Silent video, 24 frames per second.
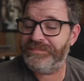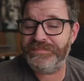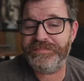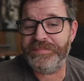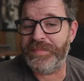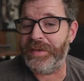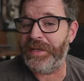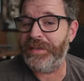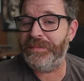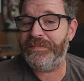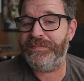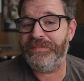
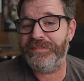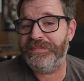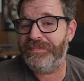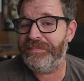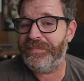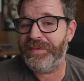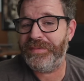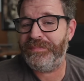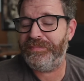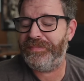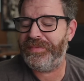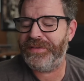
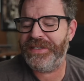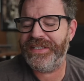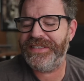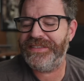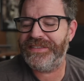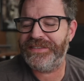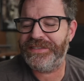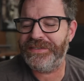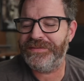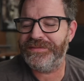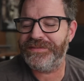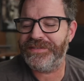But
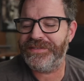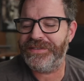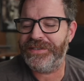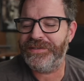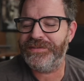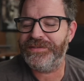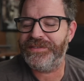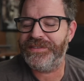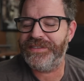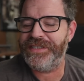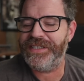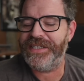please don't
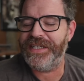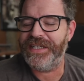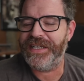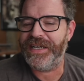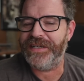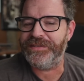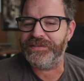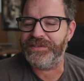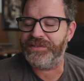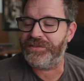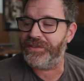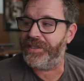go seeking
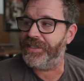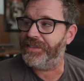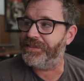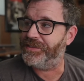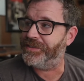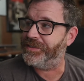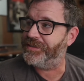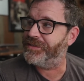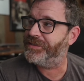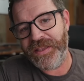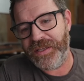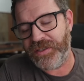out
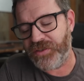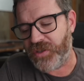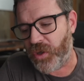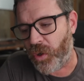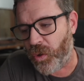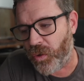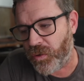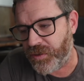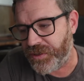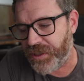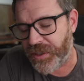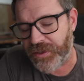strangers. There's a
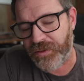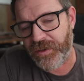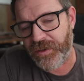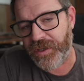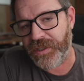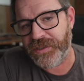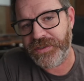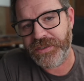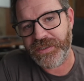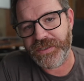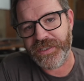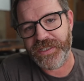whole
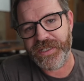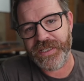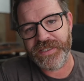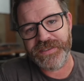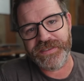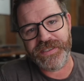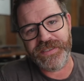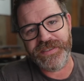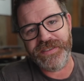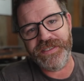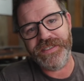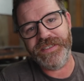generation of kids
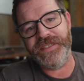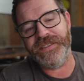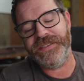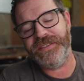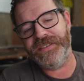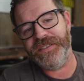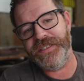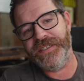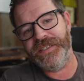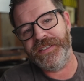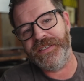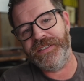that didn't
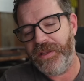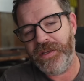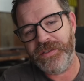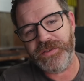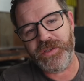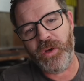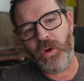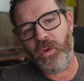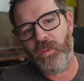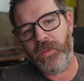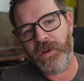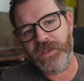see it. There's a
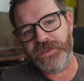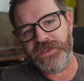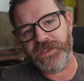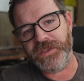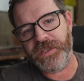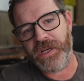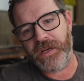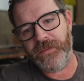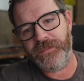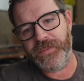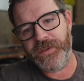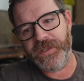whole bunch of
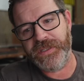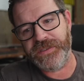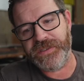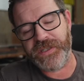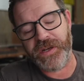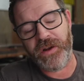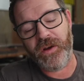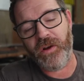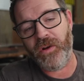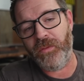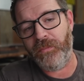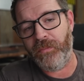companies that
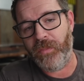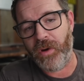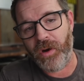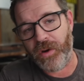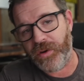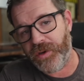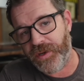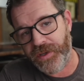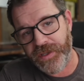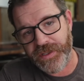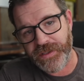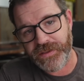aren't
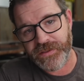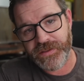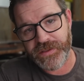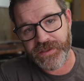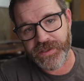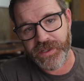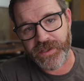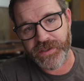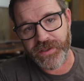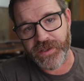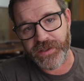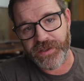marketing to
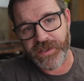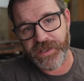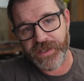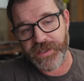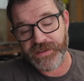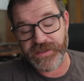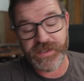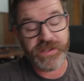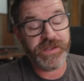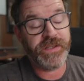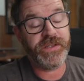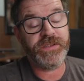younger
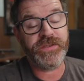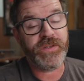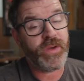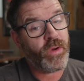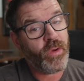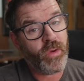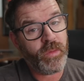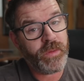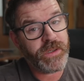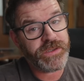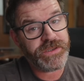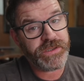kids. And there's a
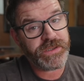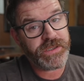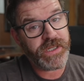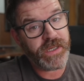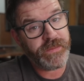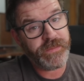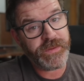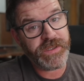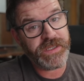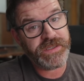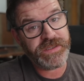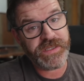whole bunch of
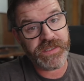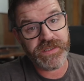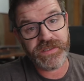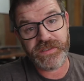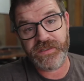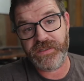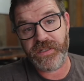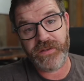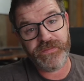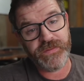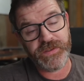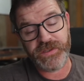companies that the
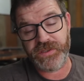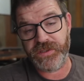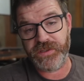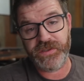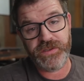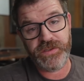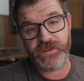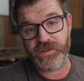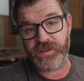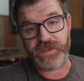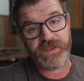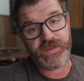stuff is just
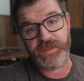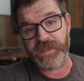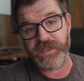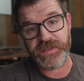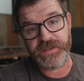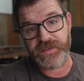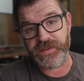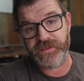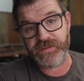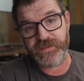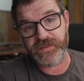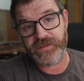too
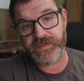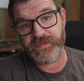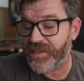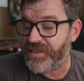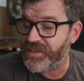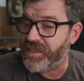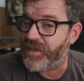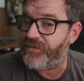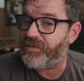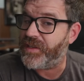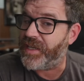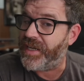expensive. The
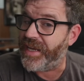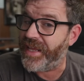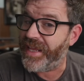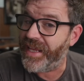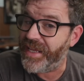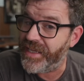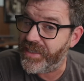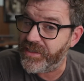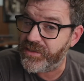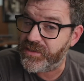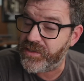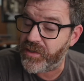stuff that
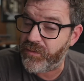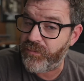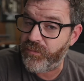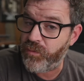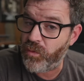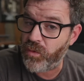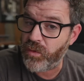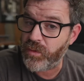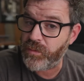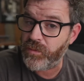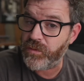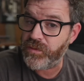is
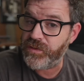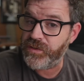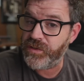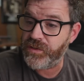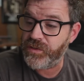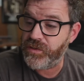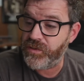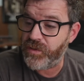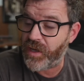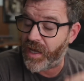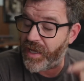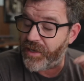affordable
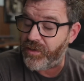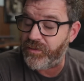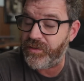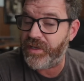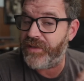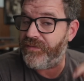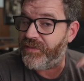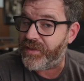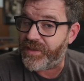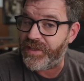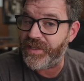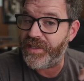too, I don't
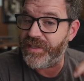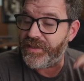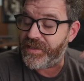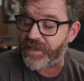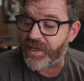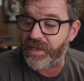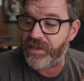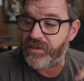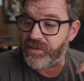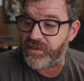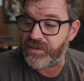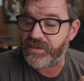even think
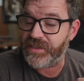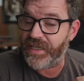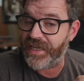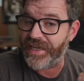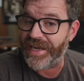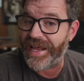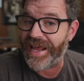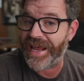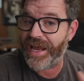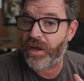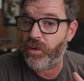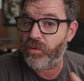they understand
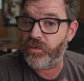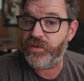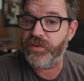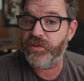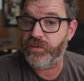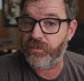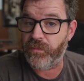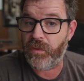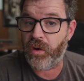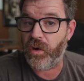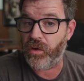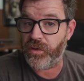how to
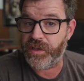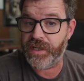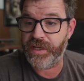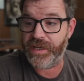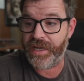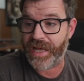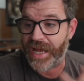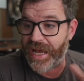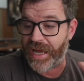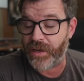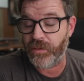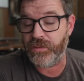
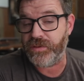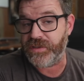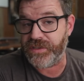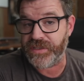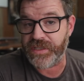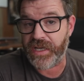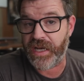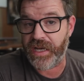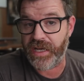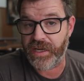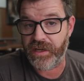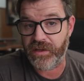market
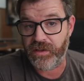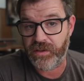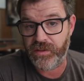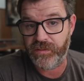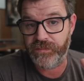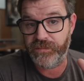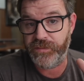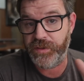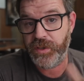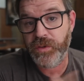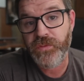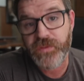outside of
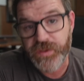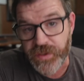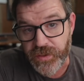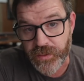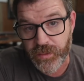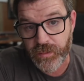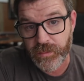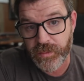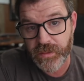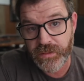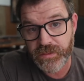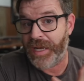
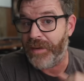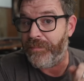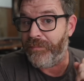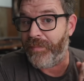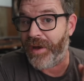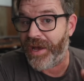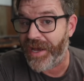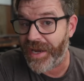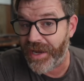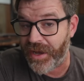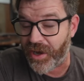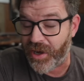YouTube. And
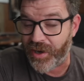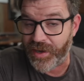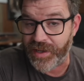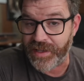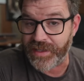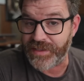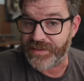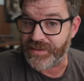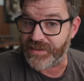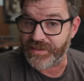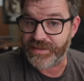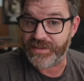my
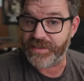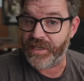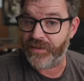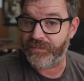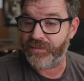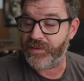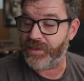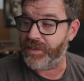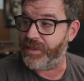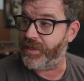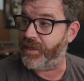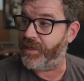audience is
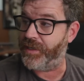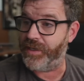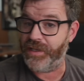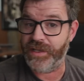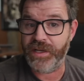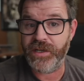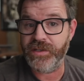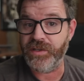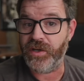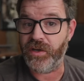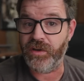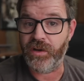definitely not a
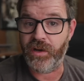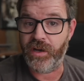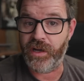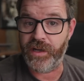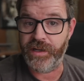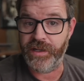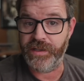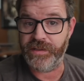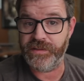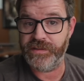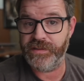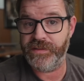younger
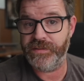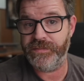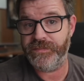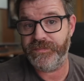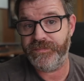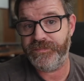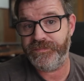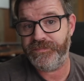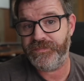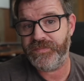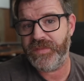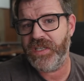audience.
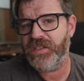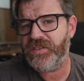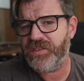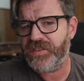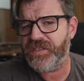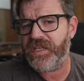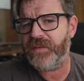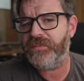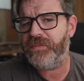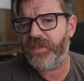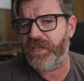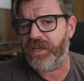There's
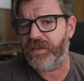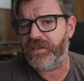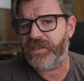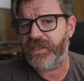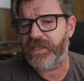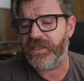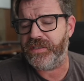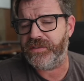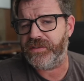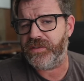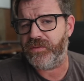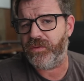some young
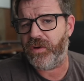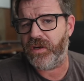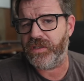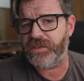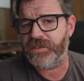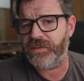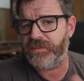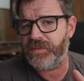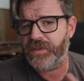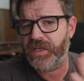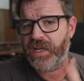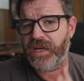kids that watch
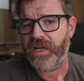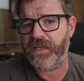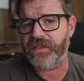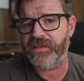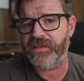it, but not a